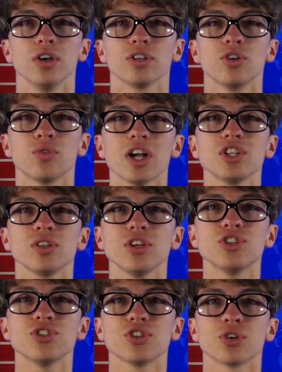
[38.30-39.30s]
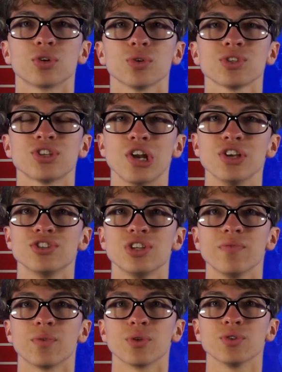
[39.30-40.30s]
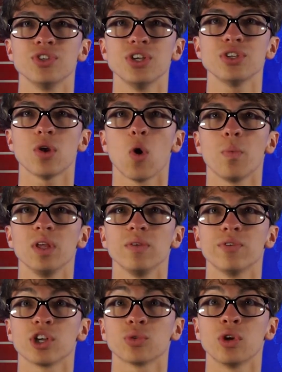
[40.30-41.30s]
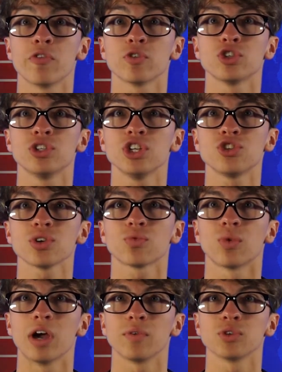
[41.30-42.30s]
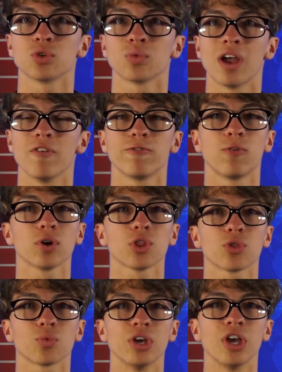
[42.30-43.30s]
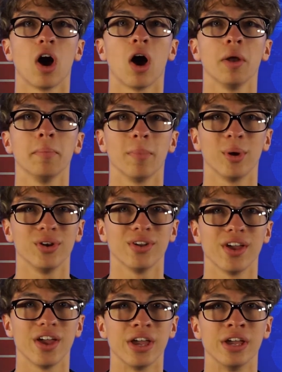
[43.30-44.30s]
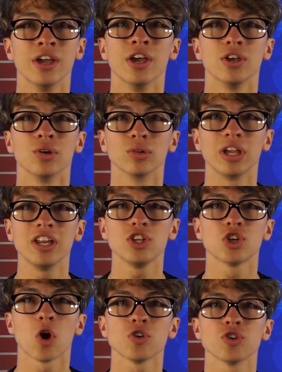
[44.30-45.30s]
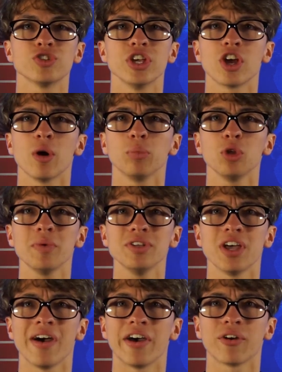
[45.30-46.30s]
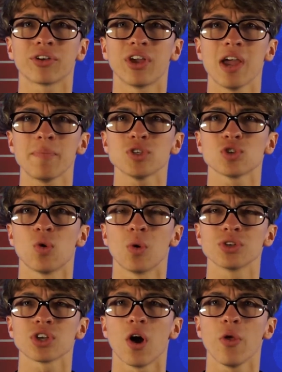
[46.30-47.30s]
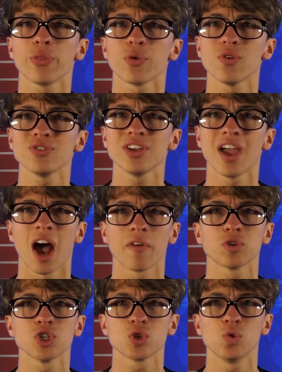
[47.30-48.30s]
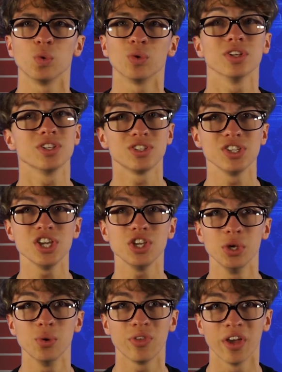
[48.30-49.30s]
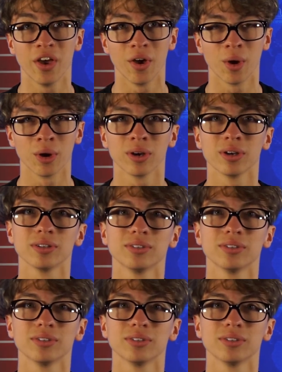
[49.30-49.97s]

Congratulations to the girls tennis team for their season opening victory over district rival Durant 4-3 on Monday. Your Lady Chargers take on Bloomingdale at our campus courts on Thursday after school. See you there.